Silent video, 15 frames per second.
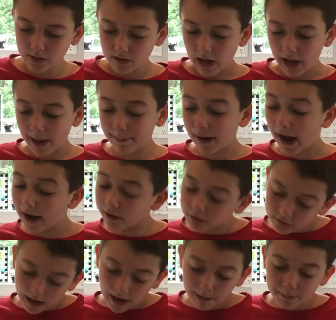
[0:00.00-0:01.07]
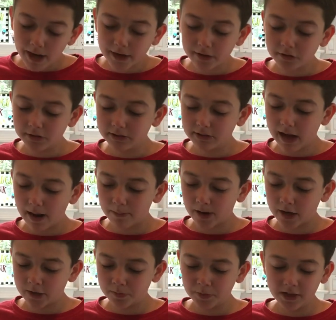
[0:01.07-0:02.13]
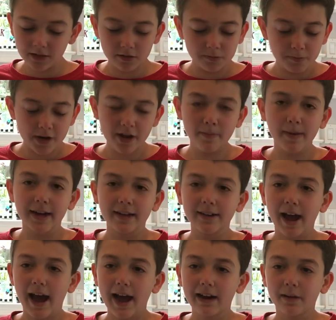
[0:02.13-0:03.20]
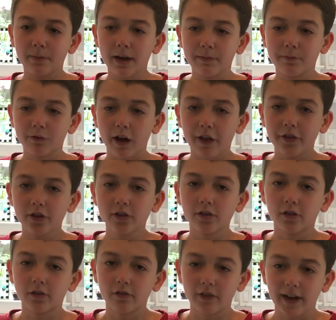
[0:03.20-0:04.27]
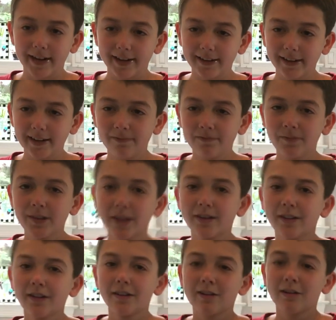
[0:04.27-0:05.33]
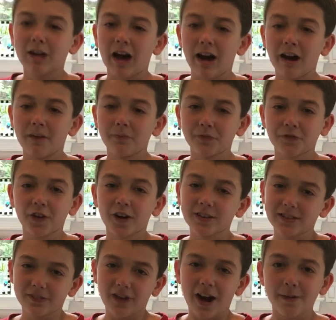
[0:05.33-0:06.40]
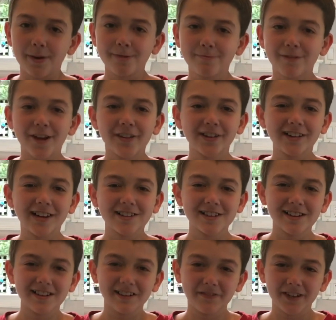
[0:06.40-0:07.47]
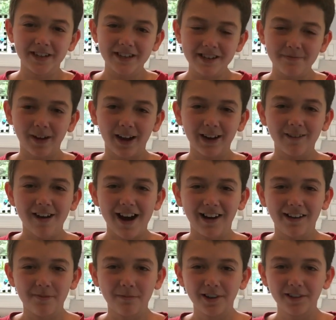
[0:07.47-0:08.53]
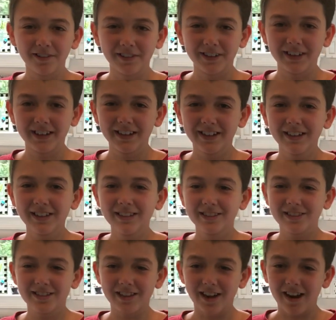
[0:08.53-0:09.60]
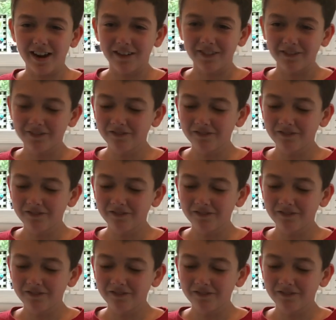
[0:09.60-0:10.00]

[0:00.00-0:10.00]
I'm not using that much because me and my dad and my brother don't like it. First of all, my brother doesn't even eat my guacamole, so